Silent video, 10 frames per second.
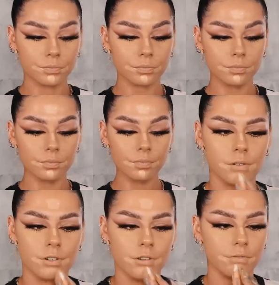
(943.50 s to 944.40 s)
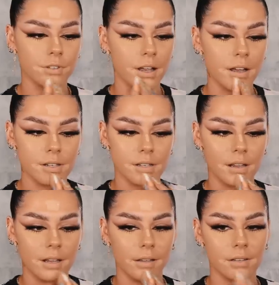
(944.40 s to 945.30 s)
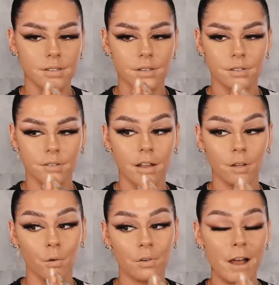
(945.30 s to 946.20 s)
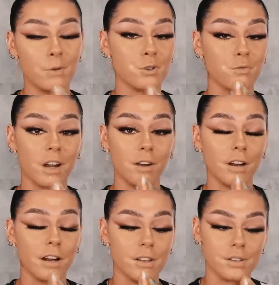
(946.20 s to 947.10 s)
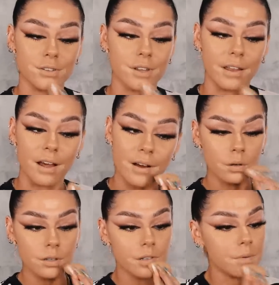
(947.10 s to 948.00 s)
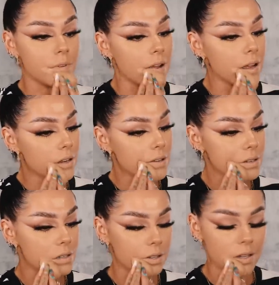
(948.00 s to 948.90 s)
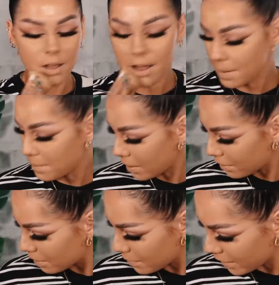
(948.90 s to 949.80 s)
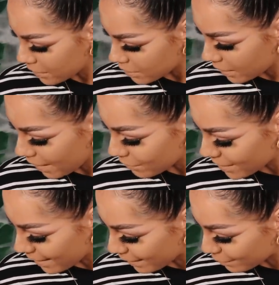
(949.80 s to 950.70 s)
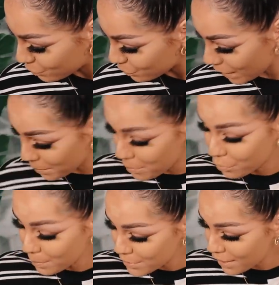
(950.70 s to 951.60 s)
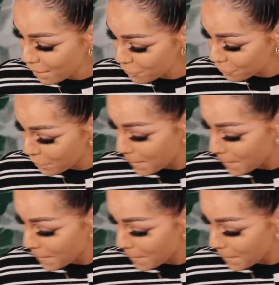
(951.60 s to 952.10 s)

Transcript: drugstore dupe for this is like L'Oreal do a really, really nice concealer. Also NYX, the I think I might actually have it here. Am I prepped enough?